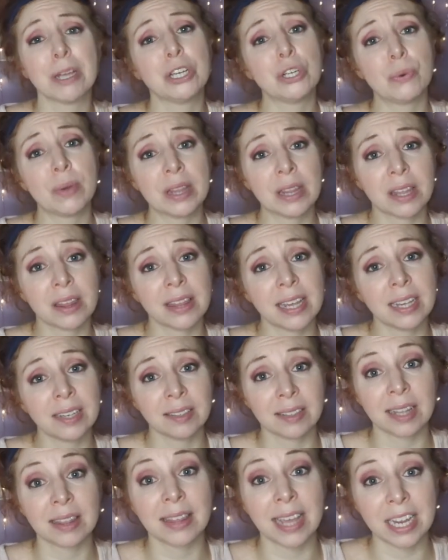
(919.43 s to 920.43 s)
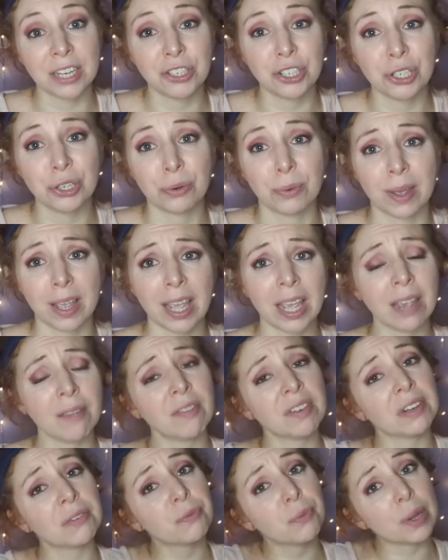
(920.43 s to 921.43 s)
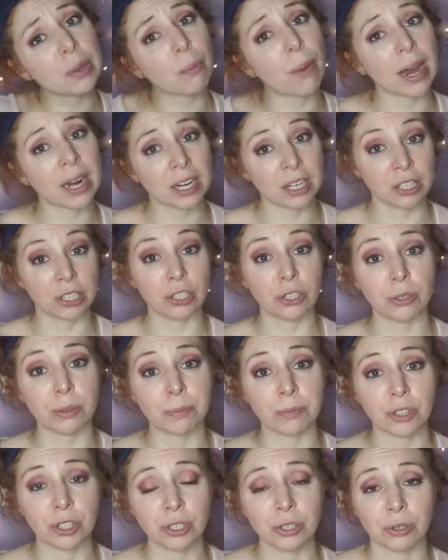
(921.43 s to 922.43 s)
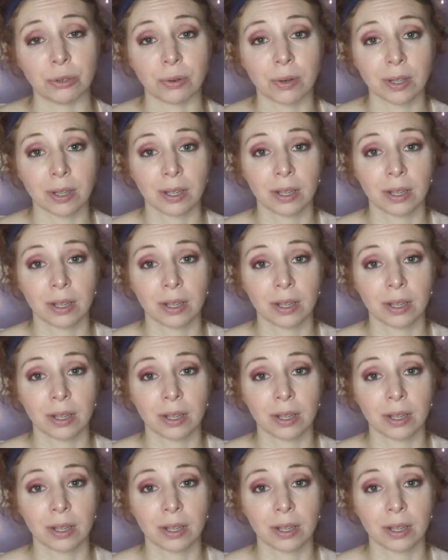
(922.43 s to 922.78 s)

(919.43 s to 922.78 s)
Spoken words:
doing the things that they do, even if we wanted to do them too.